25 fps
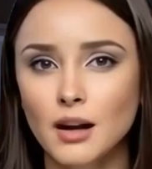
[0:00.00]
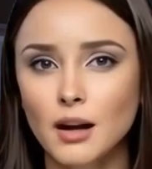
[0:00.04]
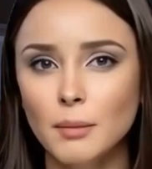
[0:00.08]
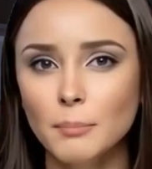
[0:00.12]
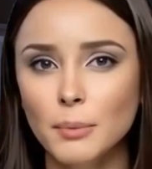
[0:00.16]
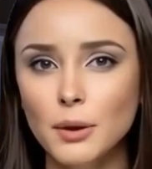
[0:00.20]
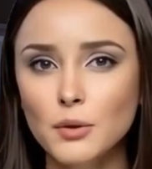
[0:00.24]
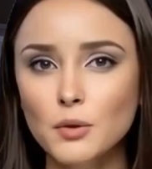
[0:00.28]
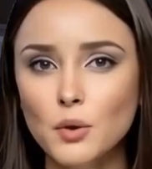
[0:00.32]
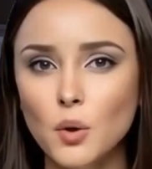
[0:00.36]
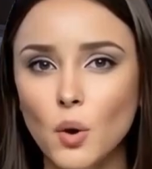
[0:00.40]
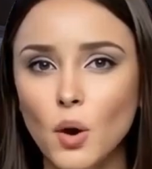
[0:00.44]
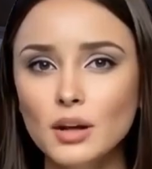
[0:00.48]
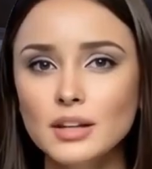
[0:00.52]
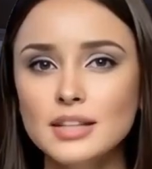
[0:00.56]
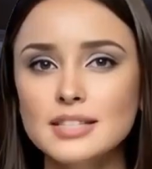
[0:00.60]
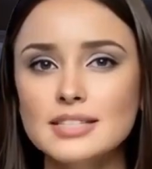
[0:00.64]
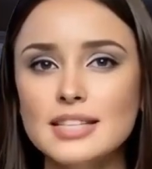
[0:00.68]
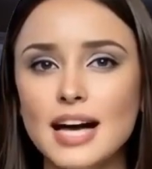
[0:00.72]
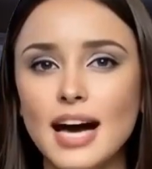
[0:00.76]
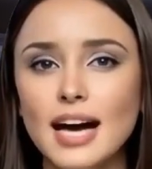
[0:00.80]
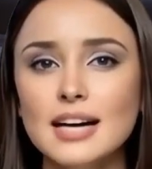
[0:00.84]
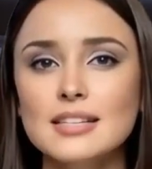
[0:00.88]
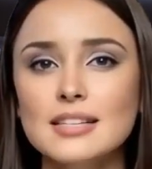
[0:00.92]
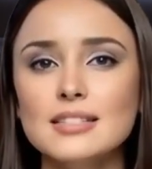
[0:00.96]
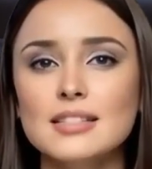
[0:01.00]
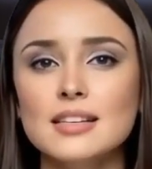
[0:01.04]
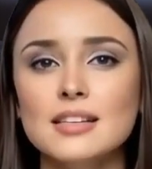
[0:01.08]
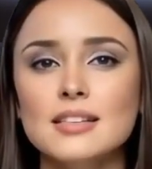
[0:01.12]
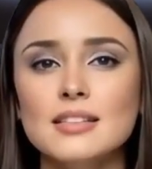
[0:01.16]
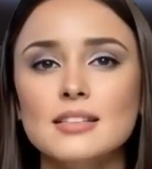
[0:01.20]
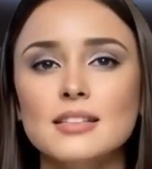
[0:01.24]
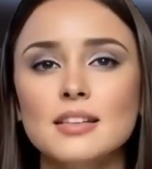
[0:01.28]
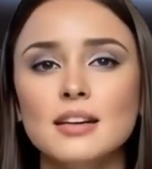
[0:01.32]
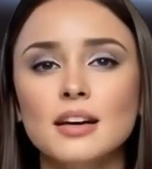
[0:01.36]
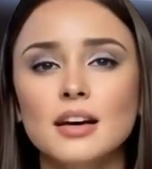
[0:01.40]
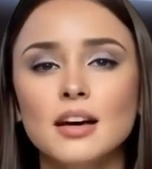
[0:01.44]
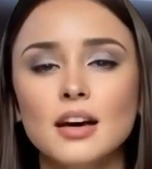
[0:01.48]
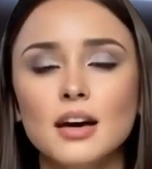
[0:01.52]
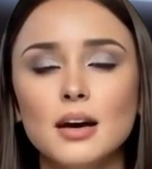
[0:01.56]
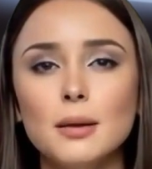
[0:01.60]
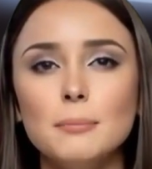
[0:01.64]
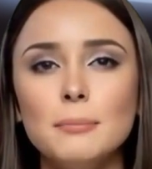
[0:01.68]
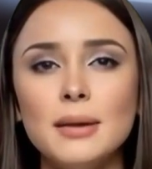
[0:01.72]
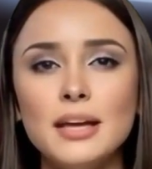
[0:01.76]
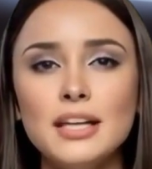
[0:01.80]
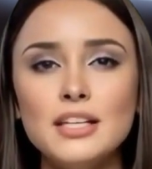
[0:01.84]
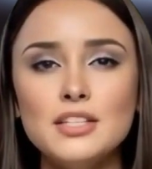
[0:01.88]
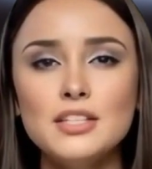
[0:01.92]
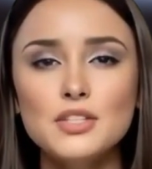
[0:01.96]
But with all this access,
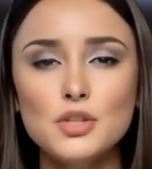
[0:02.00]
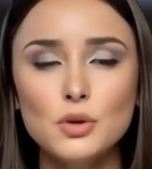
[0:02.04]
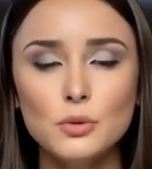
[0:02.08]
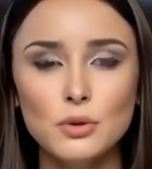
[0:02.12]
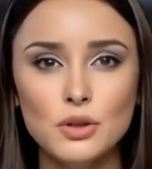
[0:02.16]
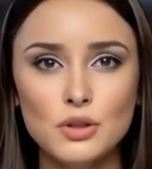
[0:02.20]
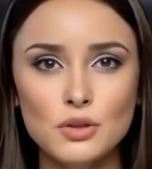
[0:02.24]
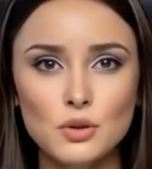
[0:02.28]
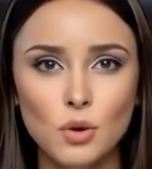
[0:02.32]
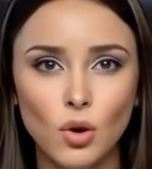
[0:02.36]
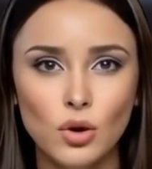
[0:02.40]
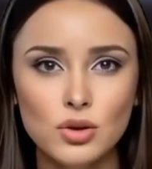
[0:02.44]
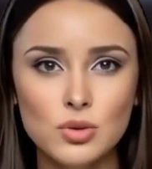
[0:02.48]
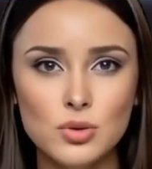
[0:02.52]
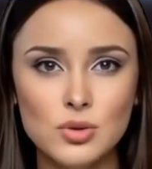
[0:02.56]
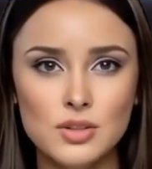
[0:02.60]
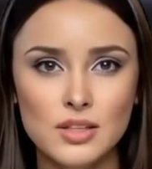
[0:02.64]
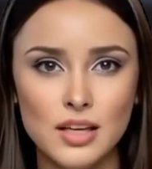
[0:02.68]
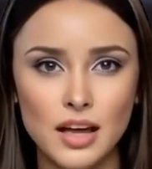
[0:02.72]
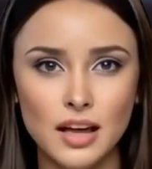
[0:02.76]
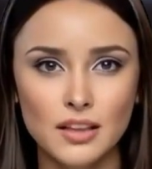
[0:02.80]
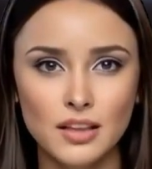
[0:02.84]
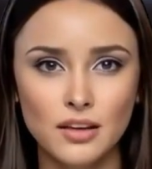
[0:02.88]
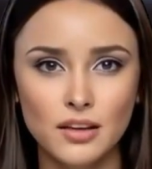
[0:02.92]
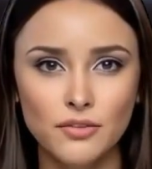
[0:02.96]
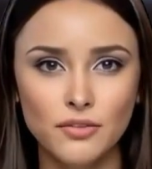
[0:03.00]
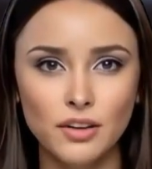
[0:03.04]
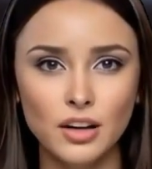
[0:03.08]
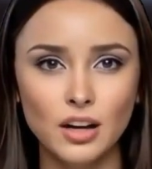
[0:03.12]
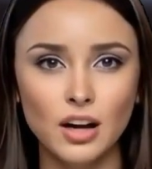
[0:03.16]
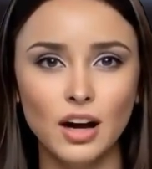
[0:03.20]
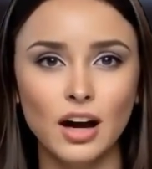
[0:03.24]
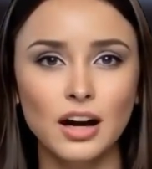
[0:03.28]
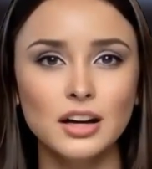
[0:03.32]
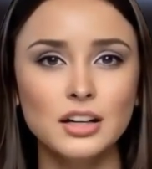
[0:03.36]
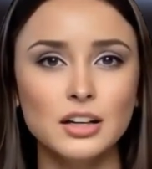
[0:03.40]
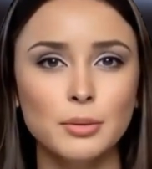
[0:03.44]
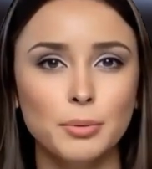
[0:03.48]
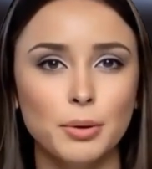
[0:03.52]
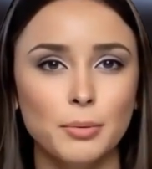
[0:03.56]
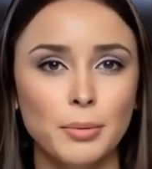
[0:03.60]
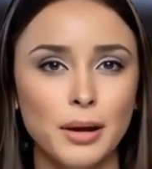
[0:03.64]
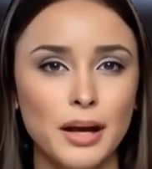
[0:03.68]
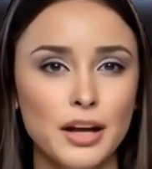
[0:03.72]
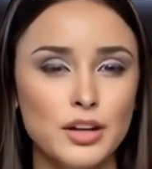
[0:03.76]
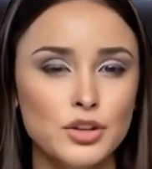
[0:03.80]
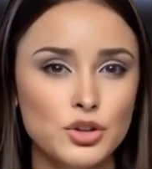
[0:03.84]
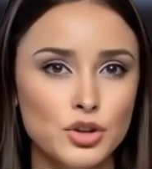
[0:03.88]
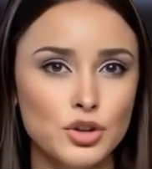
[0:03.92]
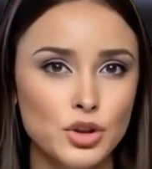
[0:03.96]
many students also say they feel
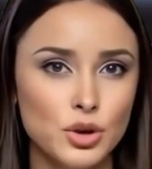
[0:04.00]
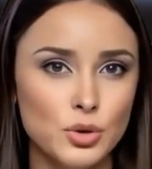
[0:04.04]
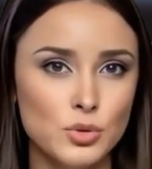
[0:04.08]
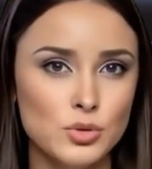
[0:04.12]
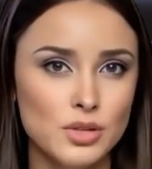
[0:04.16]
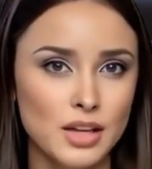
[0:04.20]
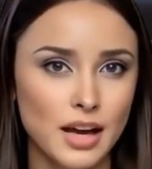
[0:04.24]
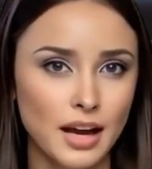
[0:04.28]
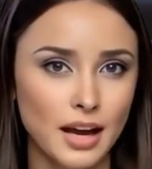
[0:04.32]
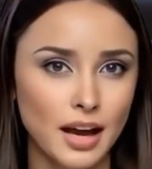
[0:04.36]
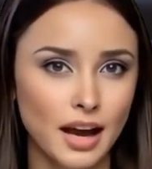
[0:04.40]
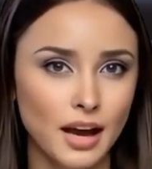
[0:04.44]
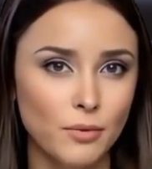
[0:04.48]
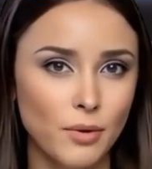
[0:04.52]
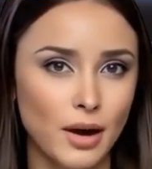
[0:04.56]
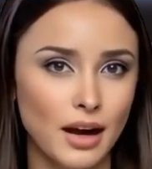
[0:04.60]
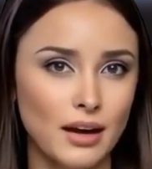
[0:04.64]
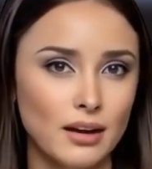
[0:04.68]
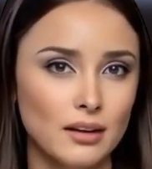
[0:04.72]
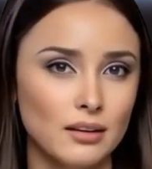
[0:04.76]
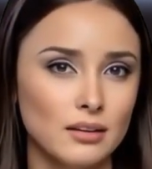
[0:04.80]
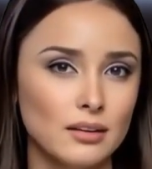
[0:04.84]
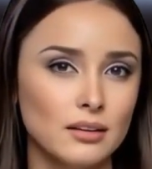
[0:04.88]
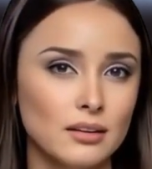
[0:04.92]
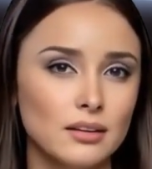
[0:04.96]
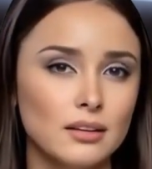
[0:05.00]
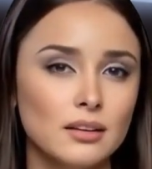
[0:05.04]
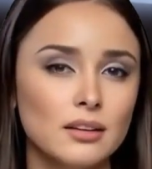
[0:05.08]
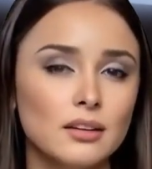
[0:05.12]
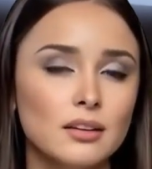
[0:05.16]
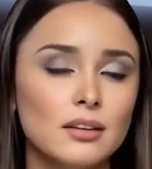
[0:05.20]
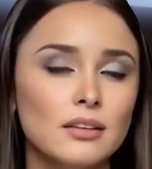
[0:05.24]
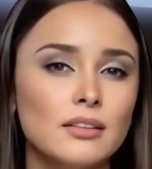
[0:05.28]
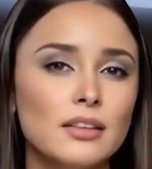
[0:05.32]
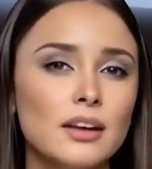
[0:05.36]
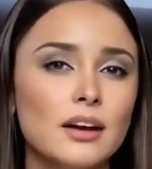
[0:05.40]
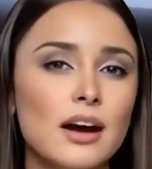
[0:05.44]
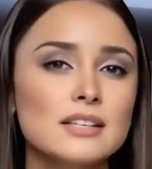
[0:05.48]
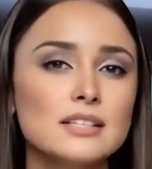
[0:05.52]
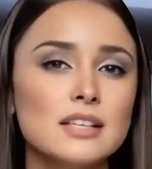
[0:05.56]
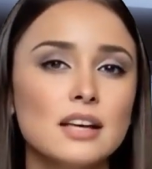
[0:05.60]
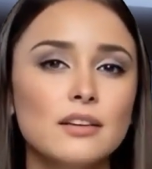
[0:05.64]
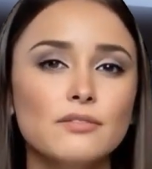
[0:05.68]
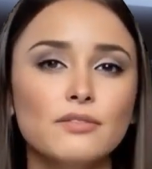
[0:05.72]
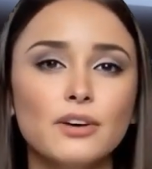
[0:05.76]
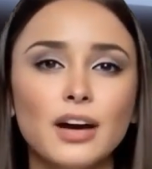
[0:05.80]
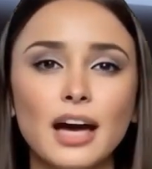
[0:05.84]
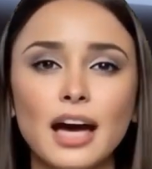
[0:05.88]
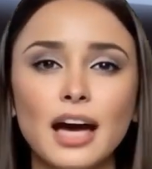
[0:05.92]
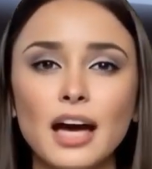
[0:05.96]
underprepared to use AI well. They're asking
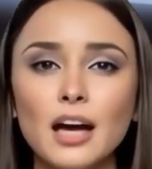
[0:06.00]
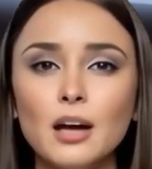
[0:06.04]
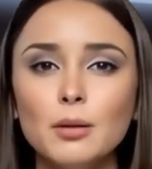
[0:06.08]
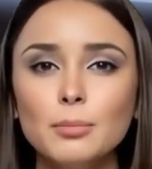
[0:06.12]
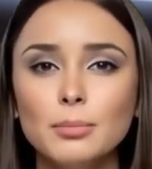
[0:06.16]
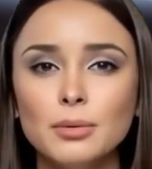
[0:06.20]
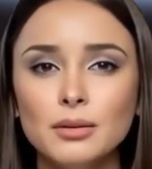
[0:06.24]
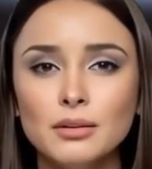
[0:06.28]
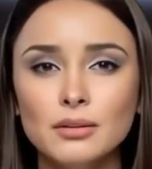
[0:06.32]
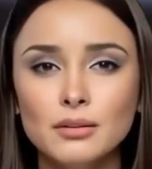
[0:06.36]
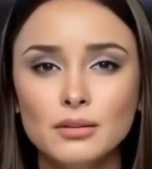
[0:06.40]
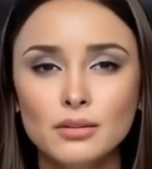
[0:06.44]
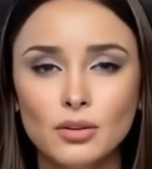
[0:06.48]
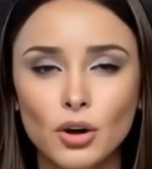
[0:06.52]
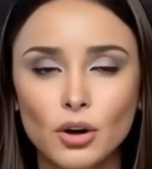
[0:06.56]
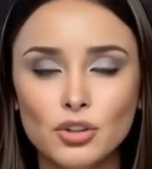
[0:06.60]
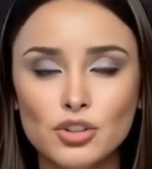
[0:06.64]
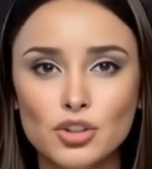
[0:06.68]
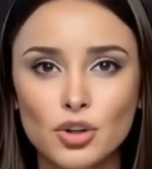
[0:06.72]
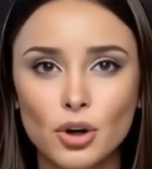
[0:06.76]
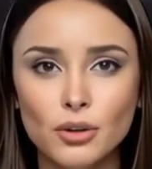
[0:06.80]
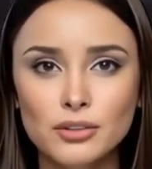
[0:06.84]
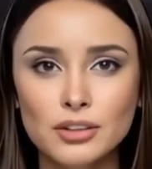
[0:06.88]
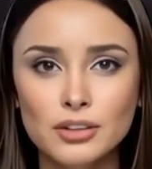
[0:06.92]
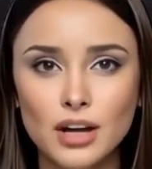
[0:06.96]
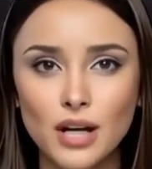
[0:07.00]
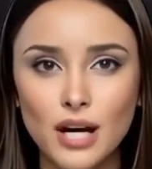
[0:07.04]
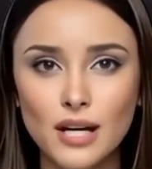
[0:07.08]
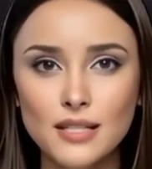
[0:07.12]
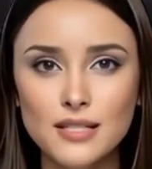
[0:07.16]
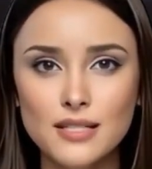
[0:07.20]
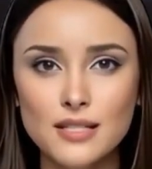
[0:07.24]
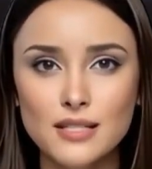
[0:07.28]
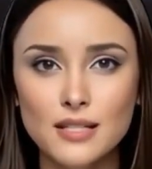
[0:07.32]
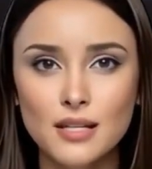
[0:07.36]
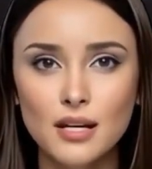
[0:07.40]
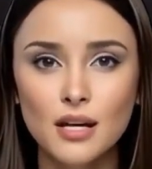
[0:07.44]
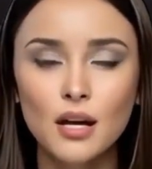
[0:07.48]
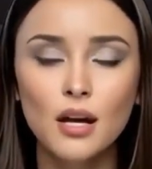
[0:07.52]
for help, not shortcuts.